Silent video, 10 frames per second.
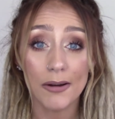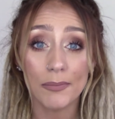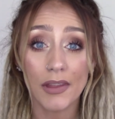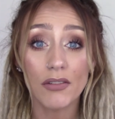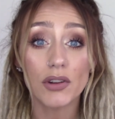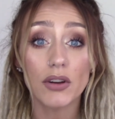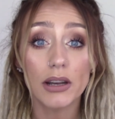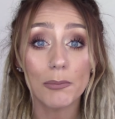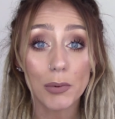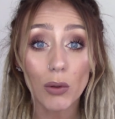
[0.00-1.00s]
if you're an
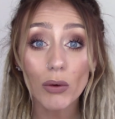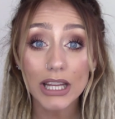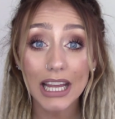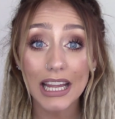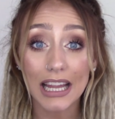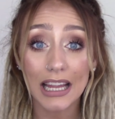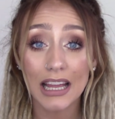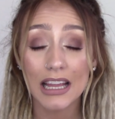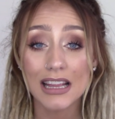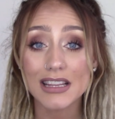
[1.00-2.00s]
employee,
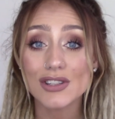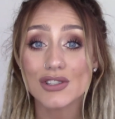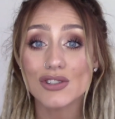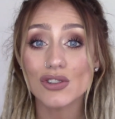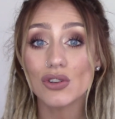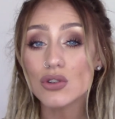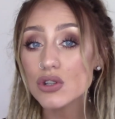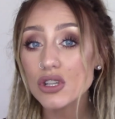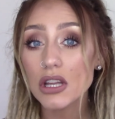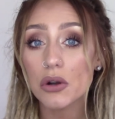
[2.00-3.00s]
there's
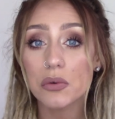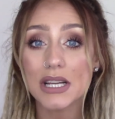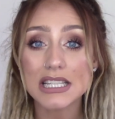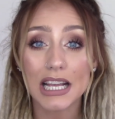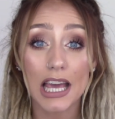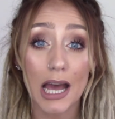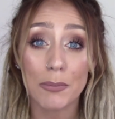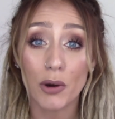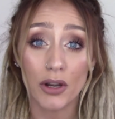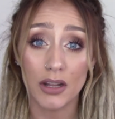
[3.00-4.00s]
usually always a
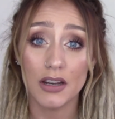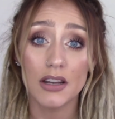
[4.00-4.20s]
cap on it.